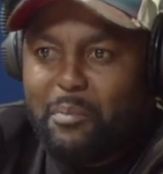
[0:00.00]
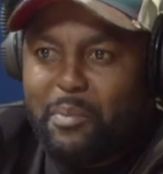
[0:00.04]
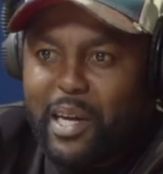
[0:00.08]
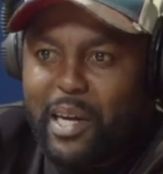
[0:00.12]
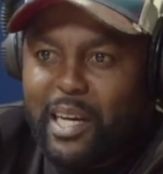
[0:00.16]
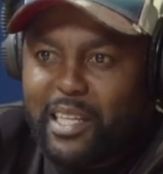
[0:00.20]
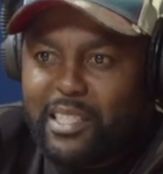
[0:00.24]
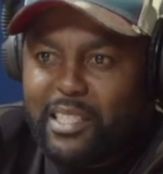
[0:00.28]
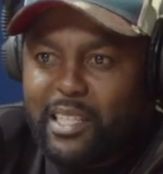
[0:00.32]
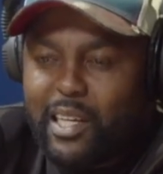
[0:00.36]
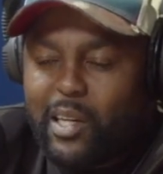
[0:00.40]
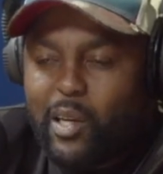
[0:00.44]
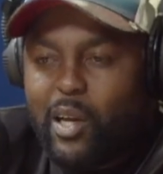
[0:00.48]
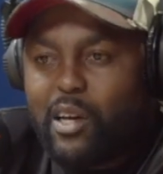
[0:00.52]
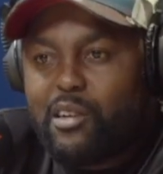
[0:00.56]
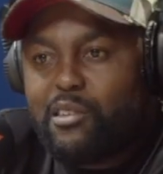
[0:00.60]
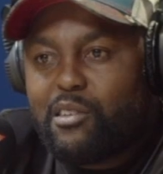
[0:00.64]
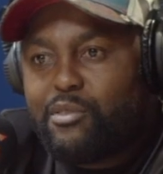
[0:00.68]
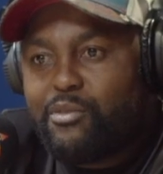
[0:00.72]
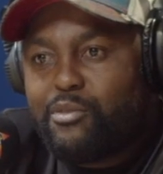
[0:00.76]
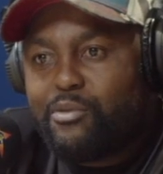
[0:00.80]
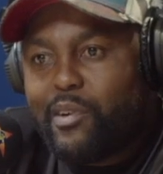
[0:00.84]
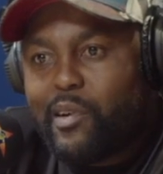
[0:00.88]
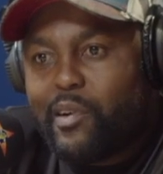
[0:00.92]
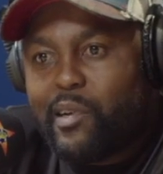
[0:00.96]
but a lot
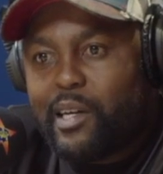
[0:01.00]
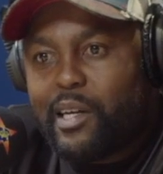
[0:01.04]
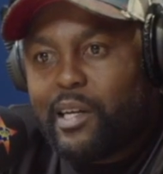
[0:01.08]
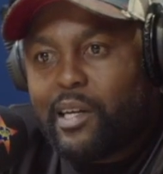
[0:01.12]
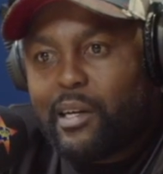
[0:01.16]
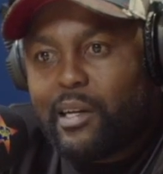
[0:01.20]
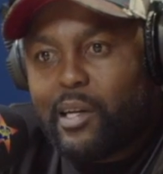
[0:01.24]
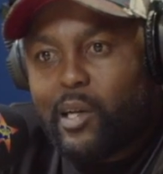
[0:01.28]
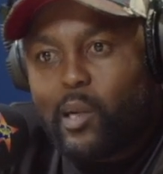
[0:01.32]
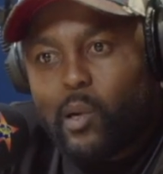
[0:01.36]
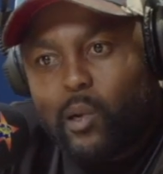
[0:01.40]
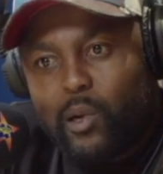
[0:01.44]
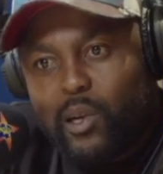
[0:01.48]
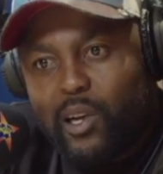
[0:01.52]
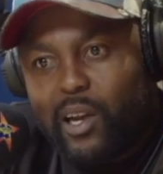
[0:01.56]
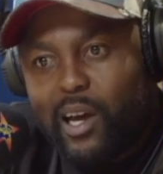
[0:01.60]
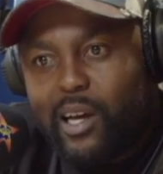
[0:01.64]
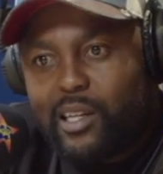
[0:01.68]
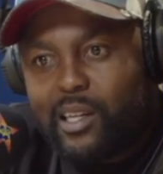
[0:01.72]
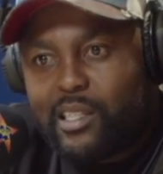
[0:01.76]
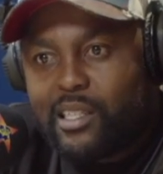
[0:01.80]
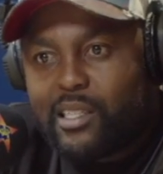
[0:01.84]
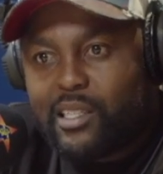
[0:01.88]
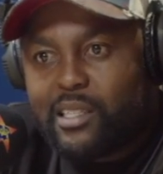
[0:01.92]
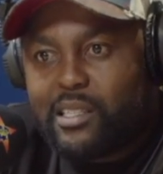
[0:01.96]
of uh, local
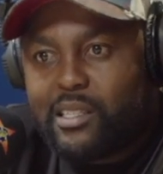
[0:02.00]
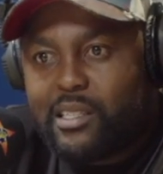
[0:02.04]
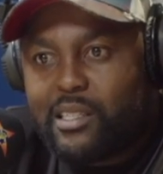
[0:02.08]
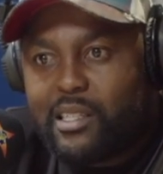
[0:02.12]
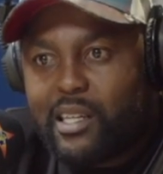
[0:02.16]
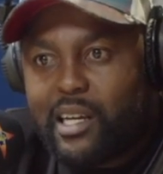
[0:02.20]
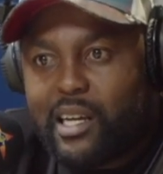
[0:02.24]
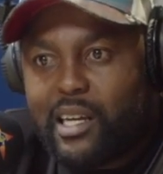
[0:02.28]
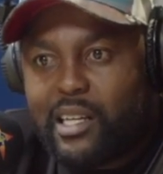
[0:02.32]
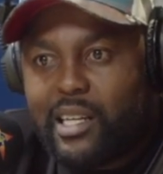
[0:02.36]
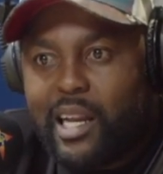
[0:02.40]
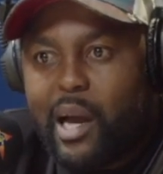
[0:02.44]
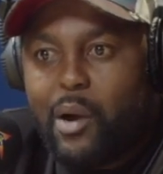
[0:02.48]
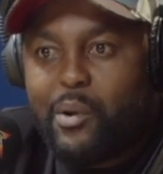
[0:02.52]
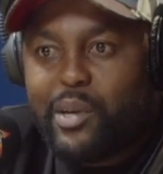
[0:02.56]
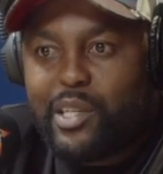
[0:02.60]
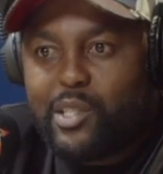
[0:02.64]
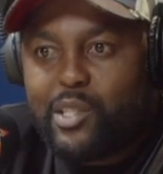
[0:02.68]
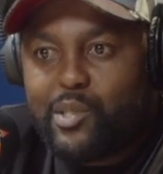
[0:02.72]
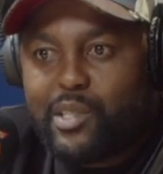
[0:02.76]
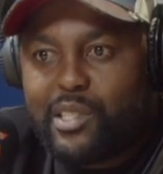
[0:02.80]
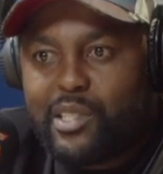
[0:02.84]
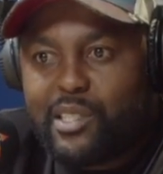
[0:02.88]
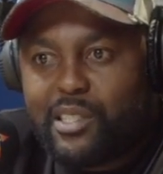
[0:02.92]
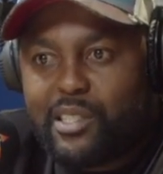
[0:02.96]
artists are now
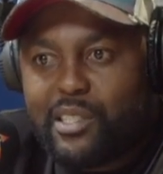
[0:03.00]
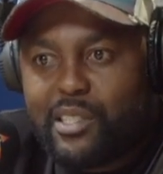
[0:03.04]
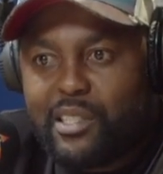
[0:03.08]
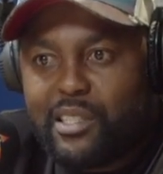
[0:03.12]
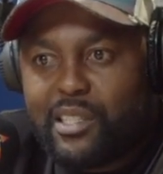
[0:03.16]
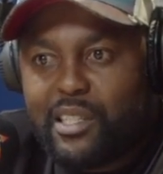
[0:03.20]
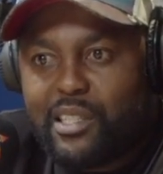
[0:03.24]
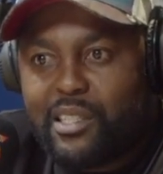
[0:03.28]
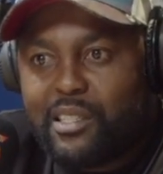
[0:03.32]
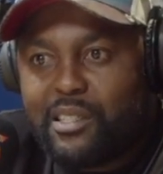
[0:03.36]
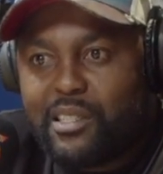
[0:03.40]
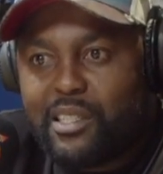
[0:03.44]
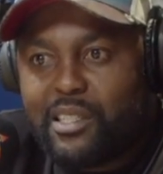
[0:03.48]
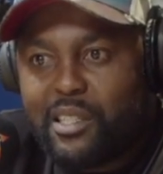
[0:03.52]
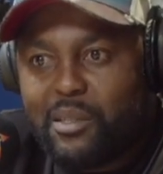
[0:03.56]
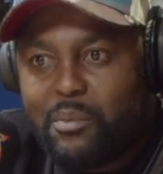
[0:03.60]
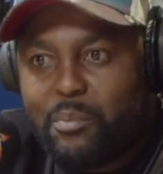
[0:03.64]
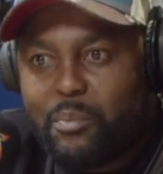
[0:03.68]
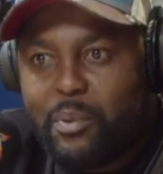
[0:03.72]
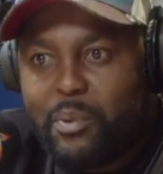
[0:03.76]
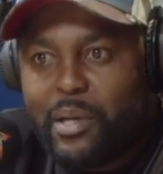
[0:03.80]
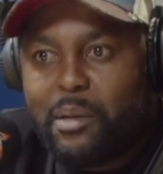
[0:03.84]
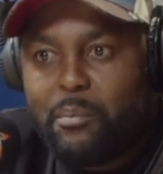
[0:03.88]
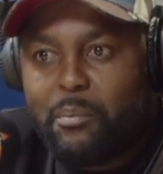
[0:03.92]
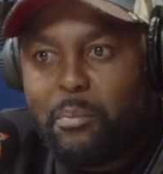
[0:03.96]
interested in, in
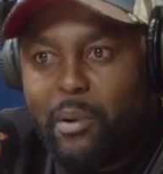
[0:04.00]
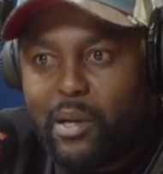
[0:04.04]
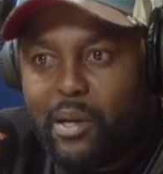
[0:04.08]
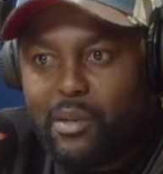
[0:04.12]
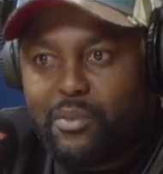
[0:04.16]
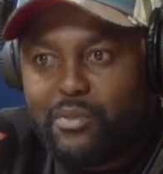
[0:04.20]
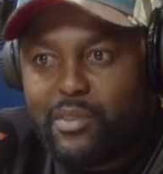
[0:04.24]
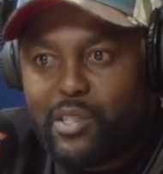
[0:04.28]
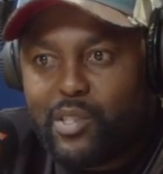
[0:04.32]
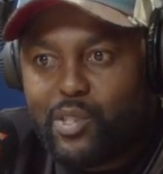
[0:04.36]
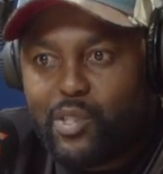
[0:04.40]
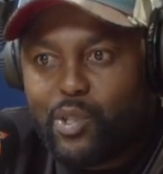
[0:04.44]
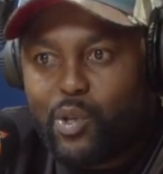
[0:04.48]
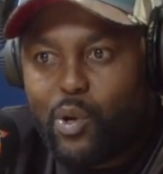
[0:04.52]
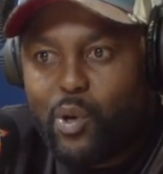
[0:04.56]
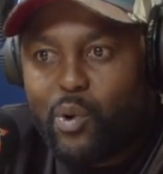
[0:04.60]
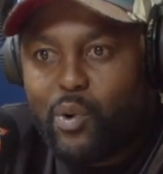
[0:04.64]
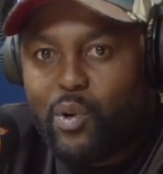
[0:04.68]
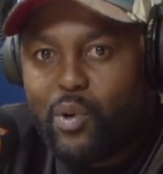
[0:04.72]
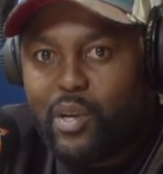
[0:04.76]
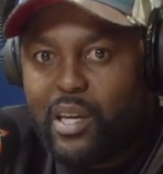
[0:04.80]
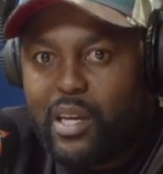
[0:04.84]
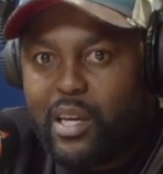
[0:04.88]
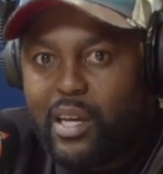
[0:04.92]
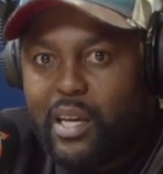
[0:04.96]
being part of the show.
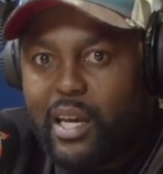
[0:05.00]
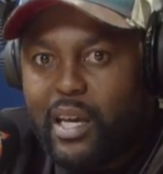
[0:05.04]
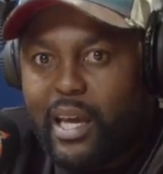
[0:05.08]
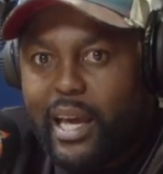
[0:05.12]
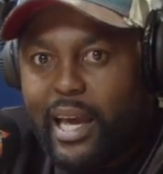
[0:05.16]
Yes,